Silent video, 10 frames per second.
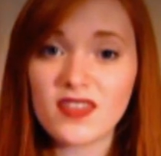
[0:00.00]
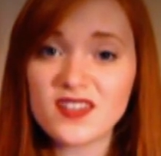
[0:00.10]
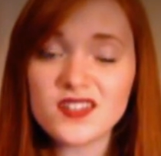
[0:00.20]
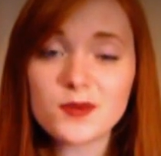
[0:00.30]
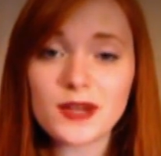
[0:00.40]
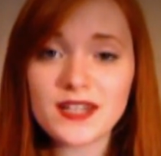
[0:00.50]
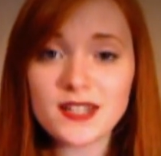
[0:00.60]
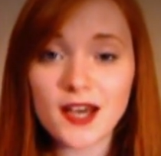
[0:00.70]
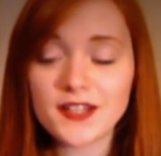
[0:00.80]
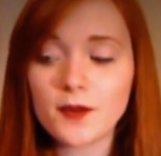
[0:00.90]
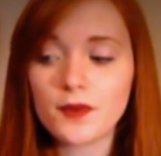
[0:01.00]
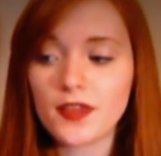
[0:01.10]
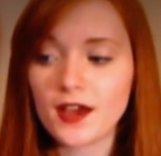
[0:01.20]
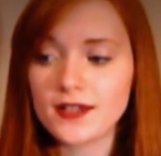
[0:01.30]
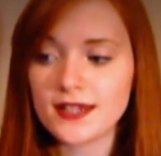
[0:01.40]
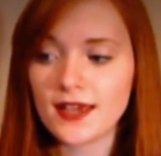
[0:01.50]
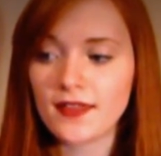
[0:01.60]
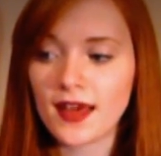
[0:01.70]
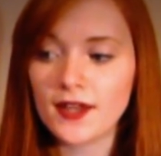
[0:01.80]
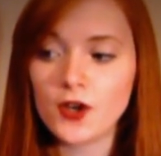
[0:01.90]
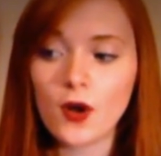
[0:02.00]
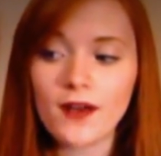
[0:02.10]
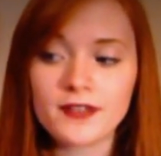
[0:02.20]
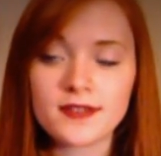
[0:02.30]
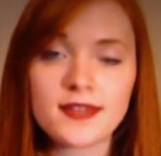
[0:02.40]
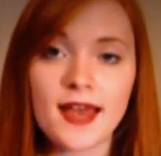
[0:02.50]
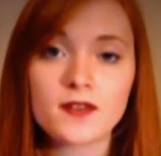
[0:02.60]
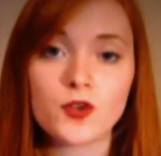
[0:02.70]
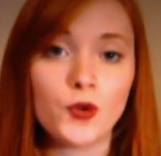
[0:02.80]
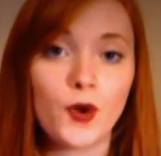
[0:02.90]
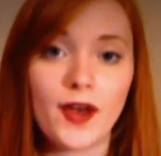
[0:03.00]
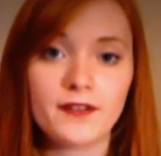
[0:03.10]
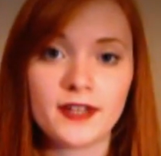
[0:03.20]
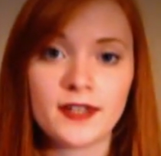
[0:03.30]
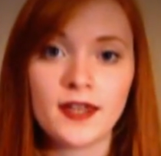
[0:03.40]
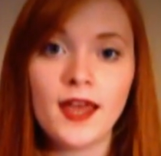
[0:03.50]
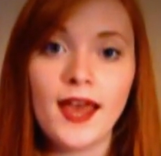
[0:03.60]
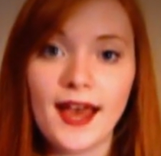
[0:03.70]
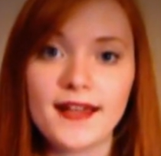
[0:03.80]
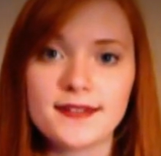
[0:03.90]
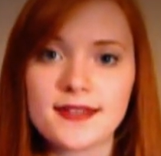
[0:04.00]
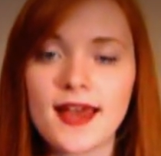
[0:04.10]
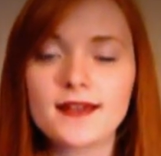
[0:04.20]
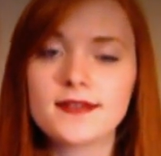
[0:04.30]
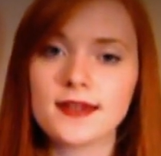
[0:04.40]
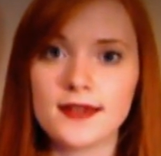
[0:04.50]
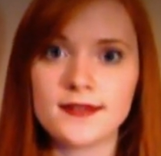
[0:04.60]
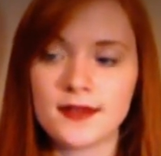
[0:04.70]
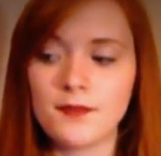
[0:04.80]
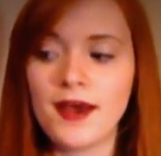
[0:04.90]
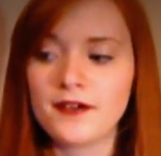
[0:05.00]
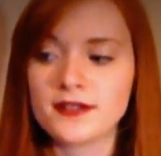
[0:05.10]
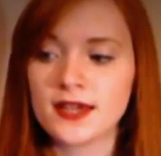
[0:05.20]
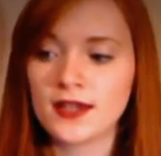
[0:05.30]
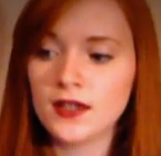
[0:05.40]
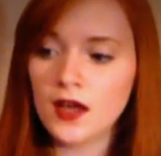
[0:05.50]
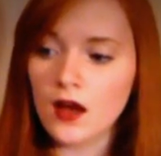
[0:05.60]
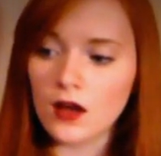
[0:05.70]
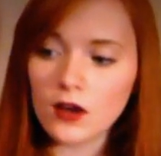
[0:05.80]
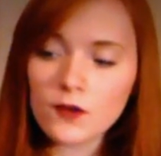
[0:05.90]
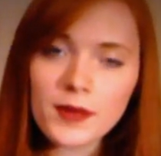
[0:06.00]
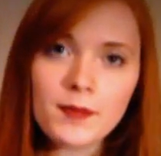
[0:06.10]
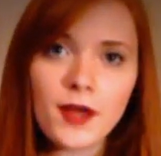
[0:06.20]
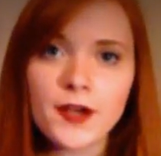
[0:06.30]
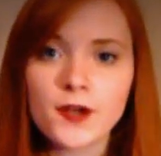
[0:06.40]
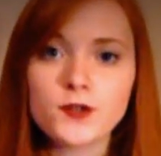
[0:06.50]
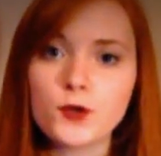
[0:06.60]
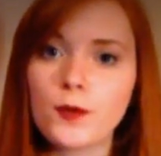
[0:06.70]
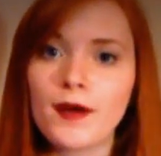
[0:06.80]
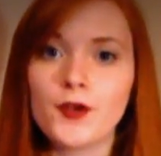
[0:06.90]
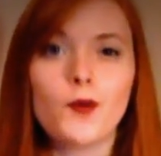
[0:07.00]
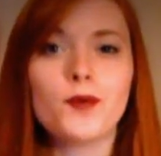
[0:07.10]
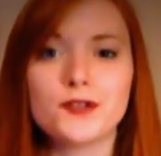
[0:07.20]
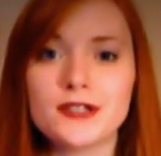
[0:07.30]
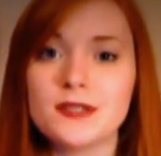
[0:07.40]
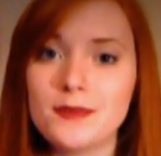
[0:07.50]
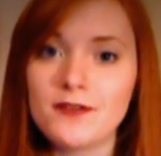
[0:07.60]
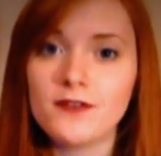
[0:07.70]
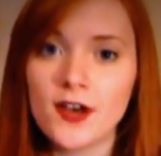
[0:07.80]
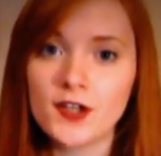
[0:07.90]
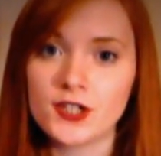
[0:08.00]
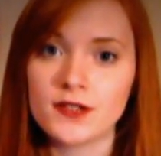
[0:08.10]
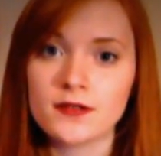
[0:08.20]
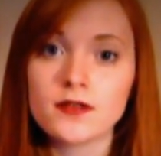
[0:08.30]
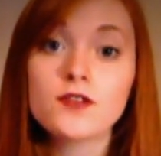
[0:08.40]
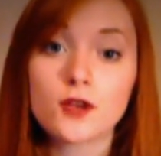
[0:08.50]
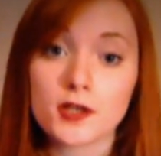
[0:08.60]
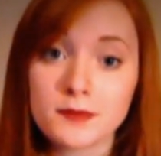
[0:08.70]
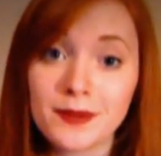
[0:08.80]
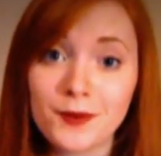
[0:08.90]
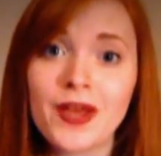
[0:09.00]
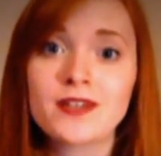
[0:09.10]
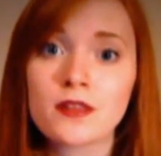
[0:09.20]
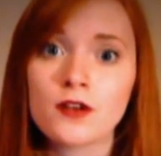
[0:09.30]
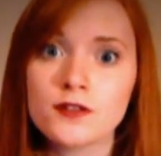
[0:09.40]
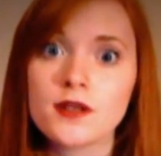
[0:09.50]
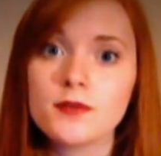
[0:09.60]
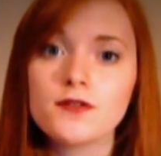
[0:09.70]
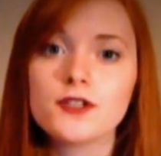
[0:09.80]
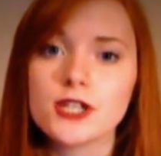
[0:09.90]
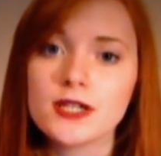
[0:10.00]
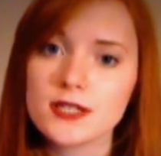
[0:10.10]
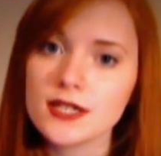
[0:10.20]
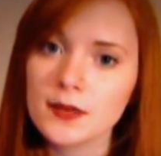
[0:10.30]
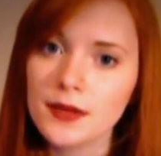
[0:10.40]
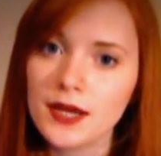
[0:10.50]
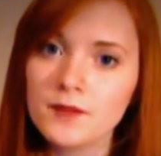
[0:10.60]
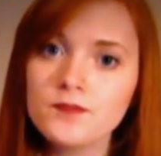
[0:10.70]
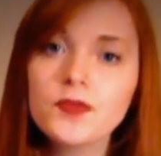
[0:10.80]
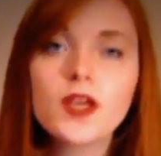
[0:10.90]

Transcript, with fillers: This is really tied up with the idea that not having sex or not having had sex is embarrassing. A lot of people I know talk about not wanting to be virgins. Trust me, we'll get to the concept of virginity in a minute.